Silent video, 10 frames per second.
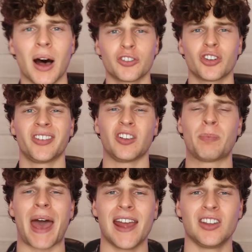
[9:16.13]
much as this
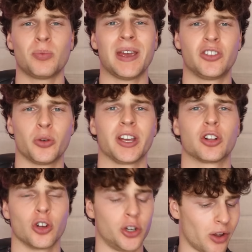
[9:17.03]
pains me to
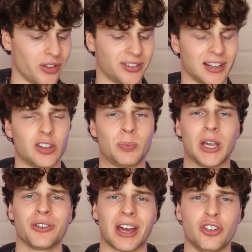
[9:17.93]
include on this list
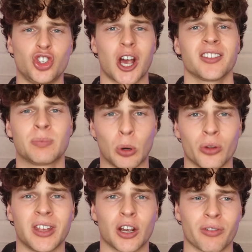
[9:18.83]
because I just
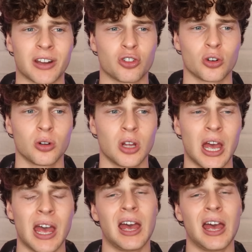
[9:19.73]
bought the original,